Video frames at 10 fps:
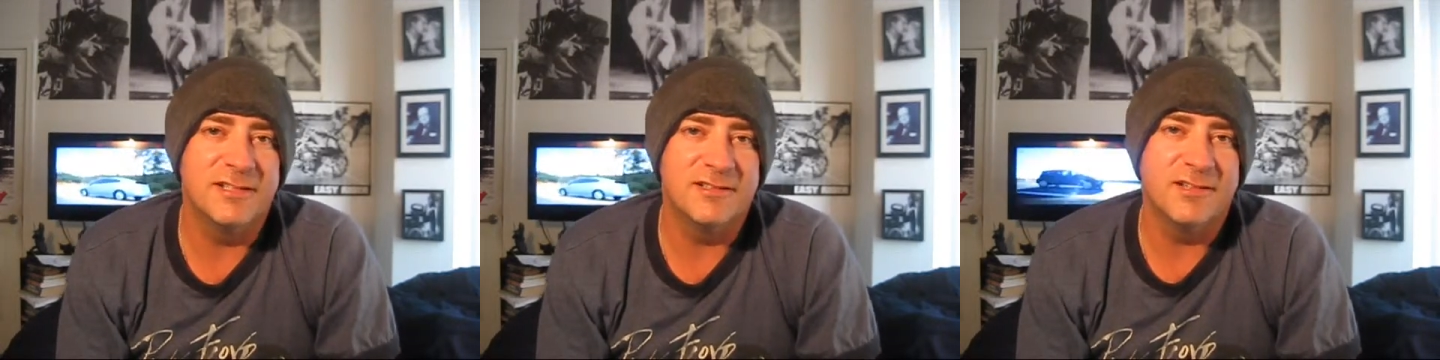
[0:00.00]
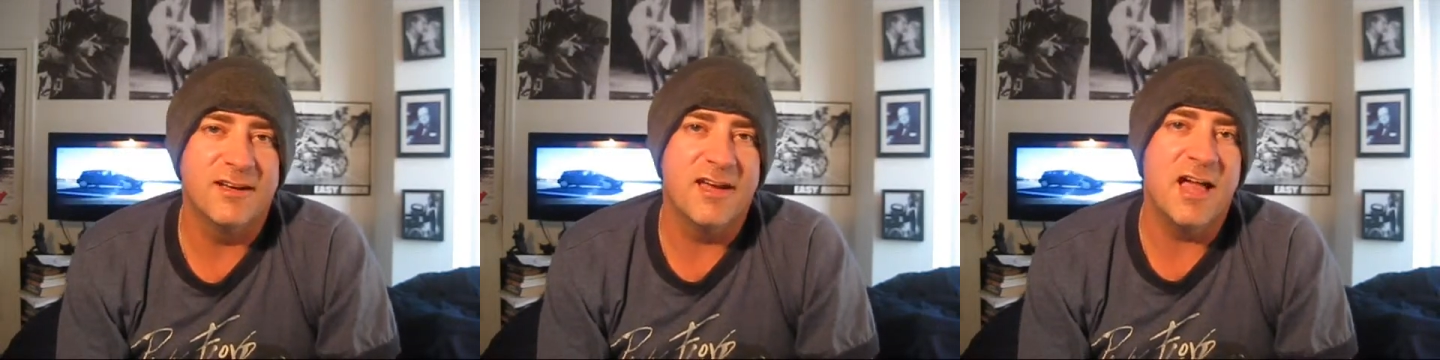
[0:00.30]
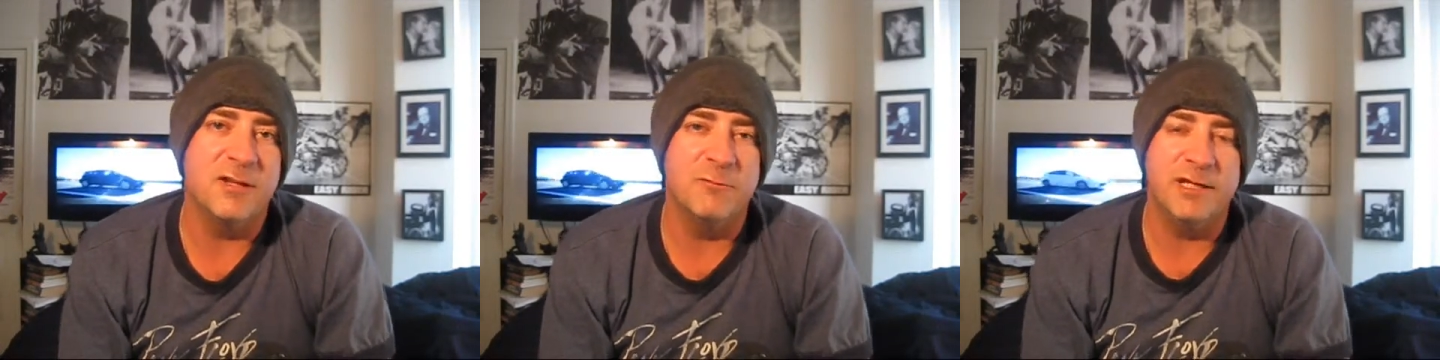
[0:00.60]
It's
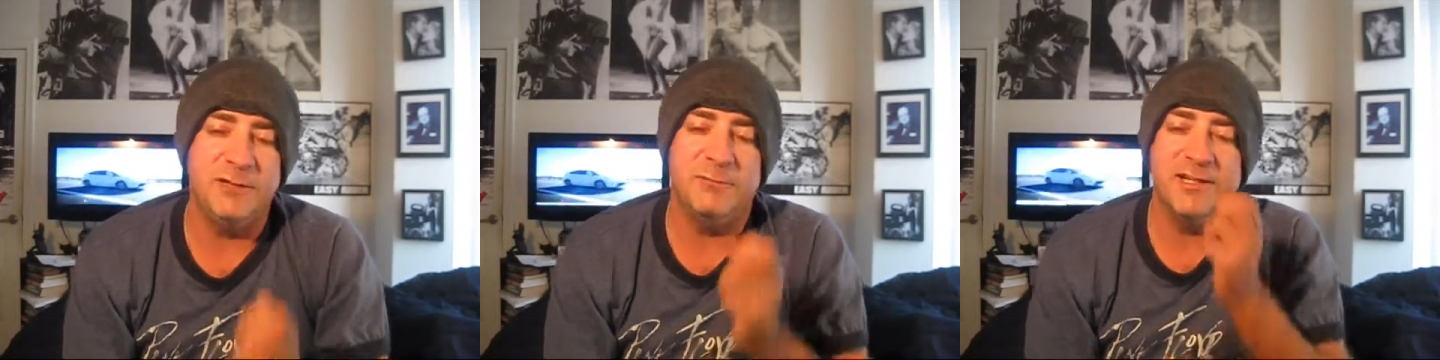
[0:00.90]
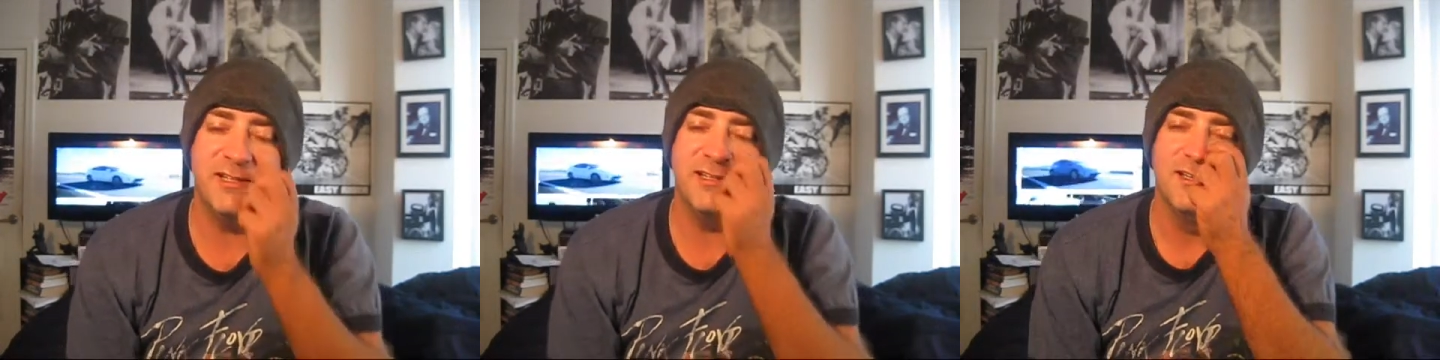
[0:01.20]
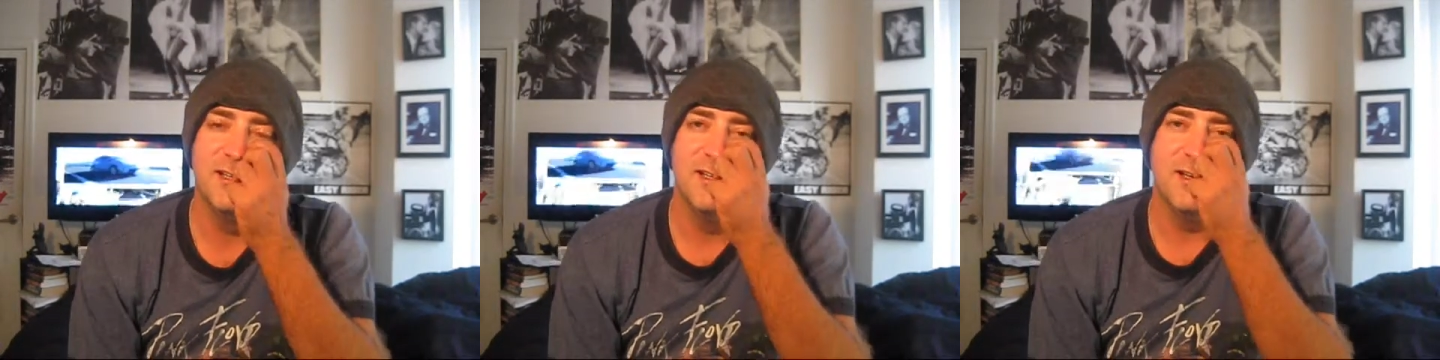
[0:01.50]
Halloween week,
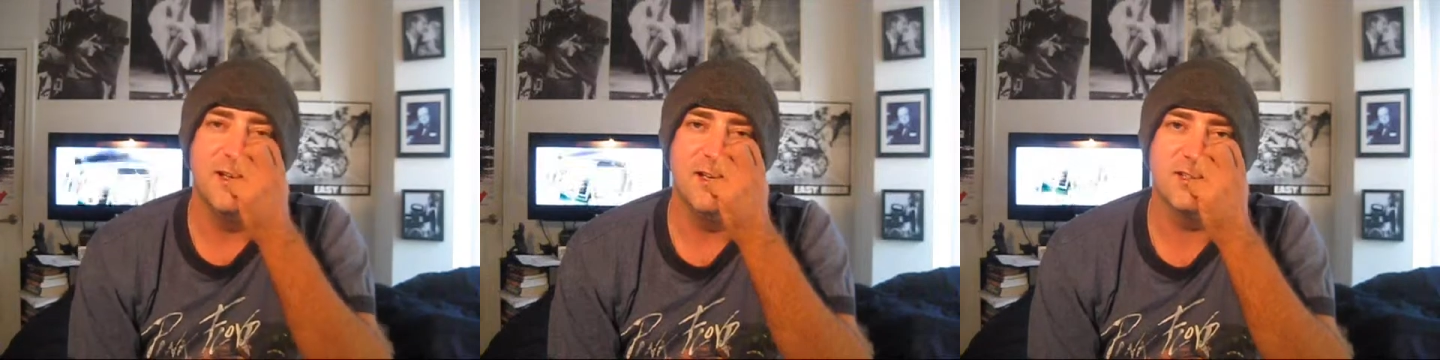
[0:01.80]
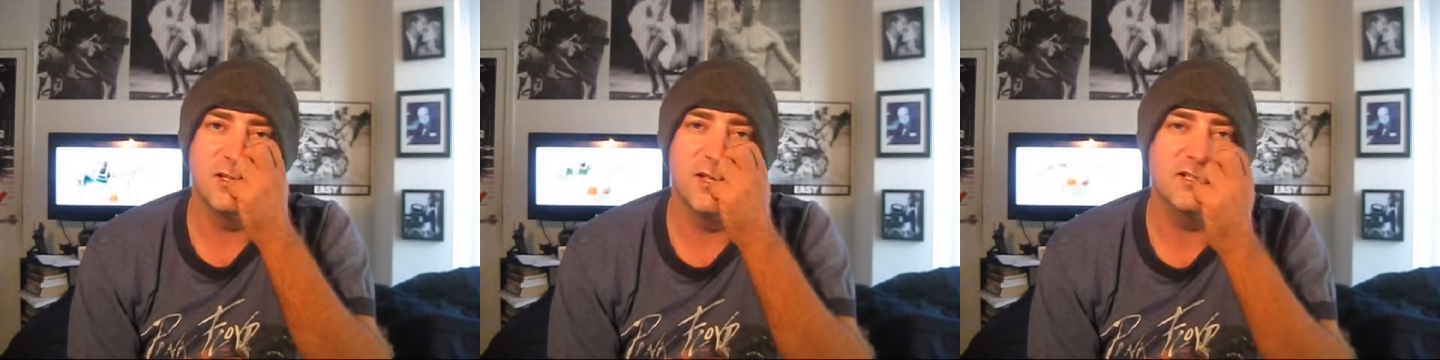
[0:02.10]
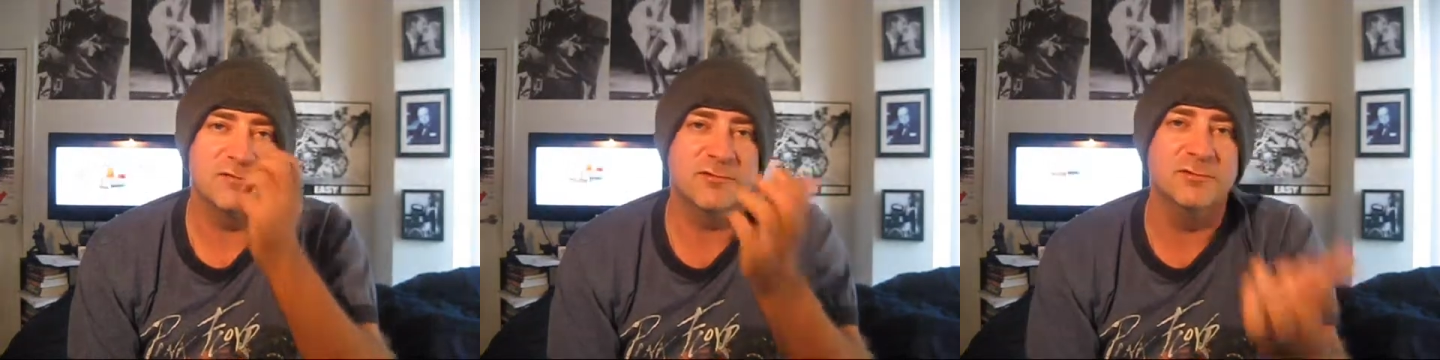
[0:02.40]
so
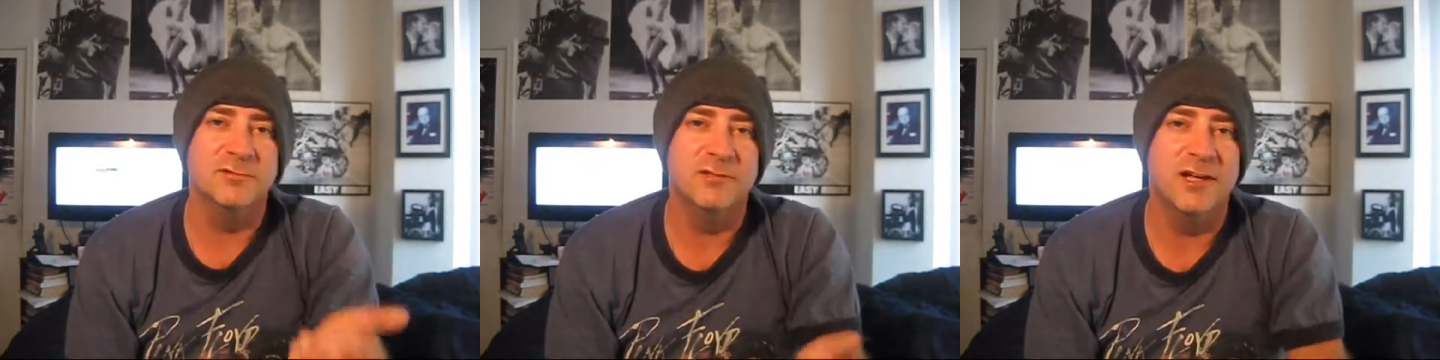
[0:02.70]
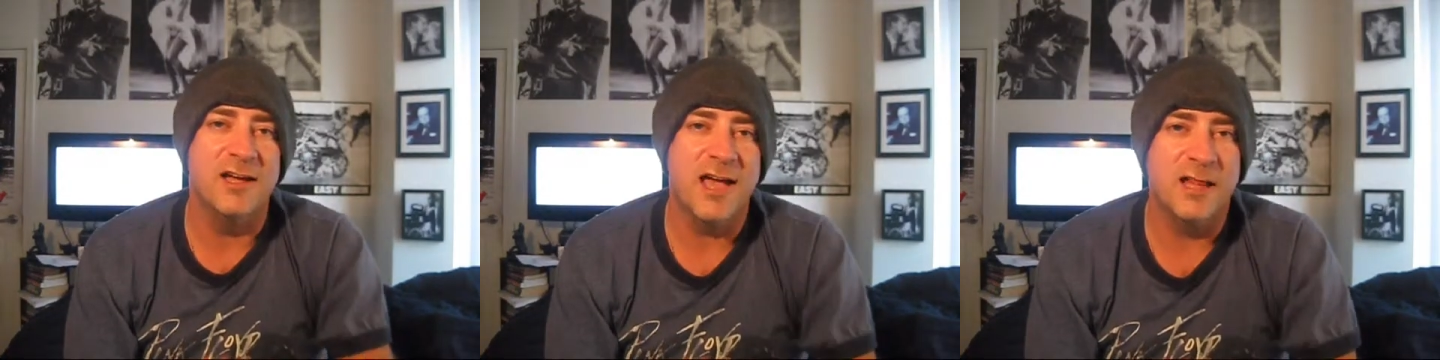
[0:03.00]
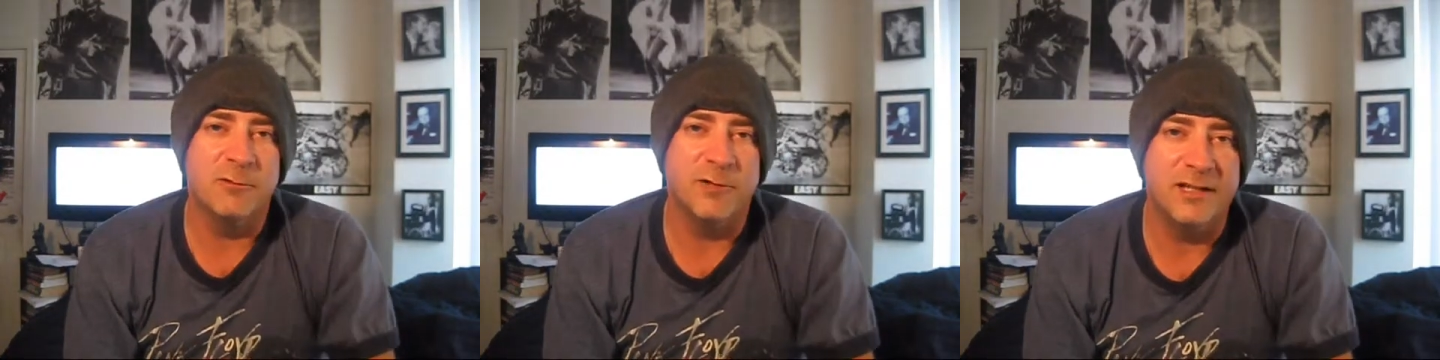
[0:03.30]
lots of cool
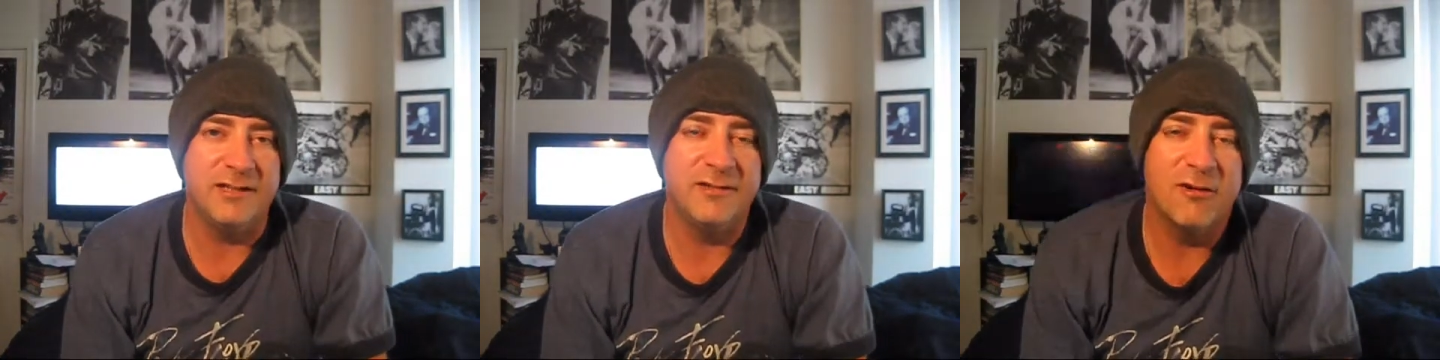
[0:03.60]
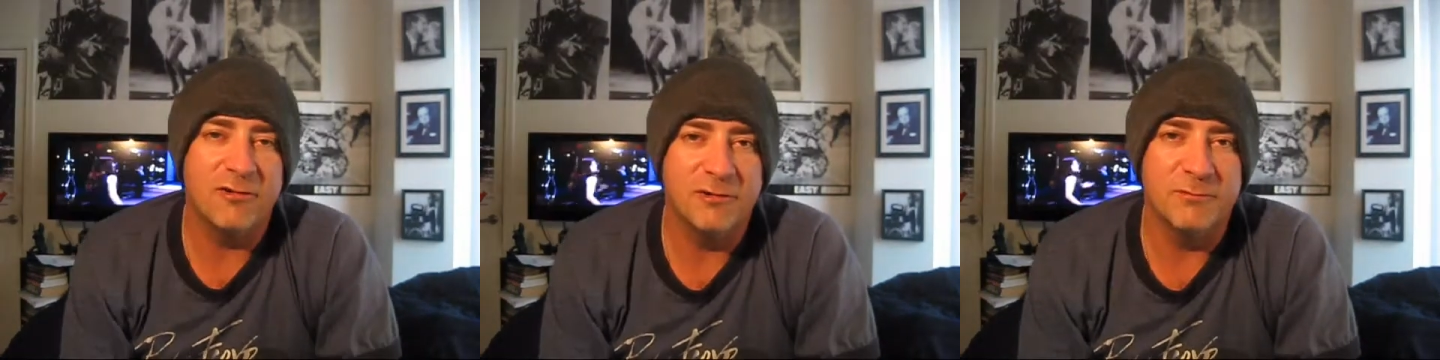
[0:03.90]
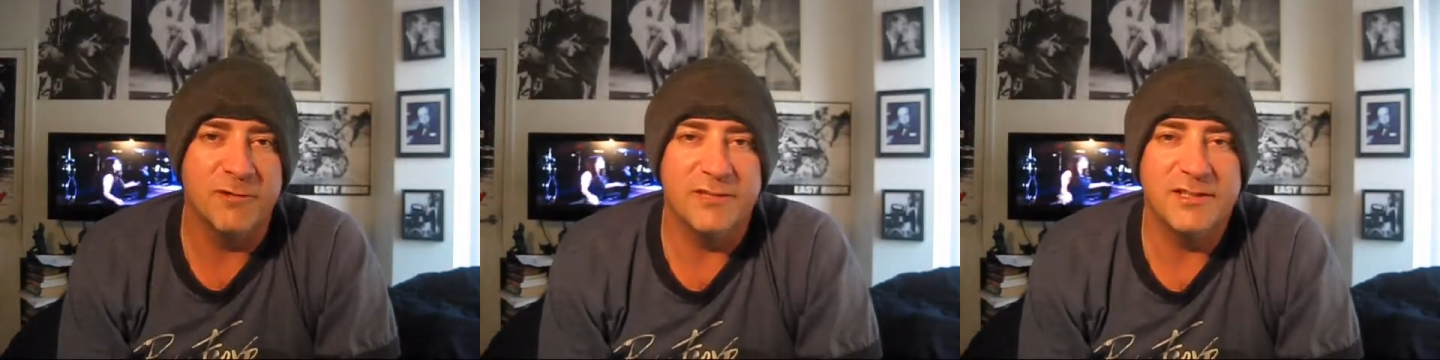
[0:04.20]
Halloween horror
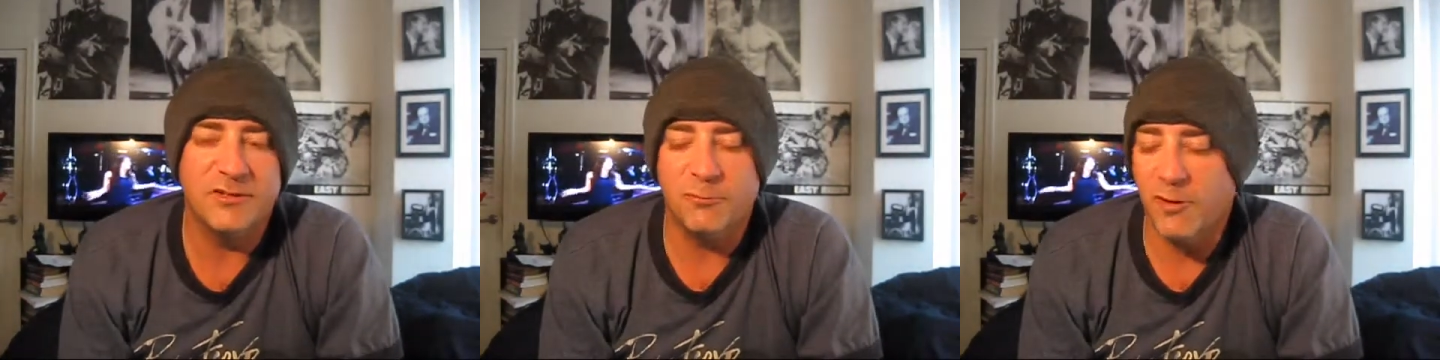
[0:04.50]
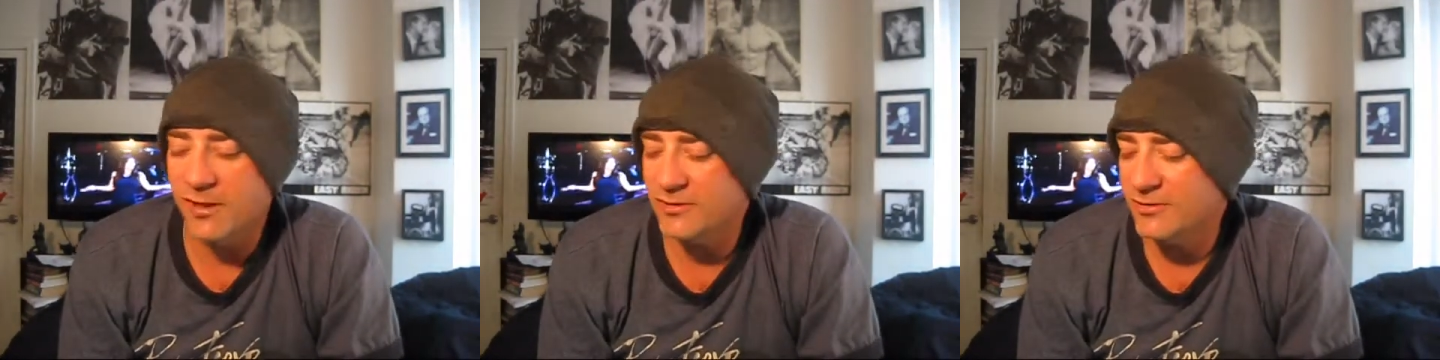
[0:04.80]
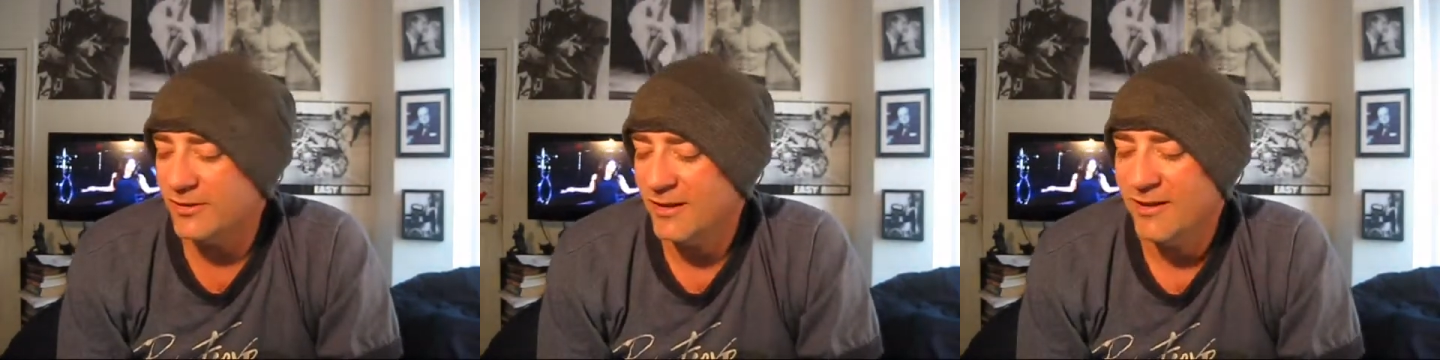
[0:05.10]
movies to watch.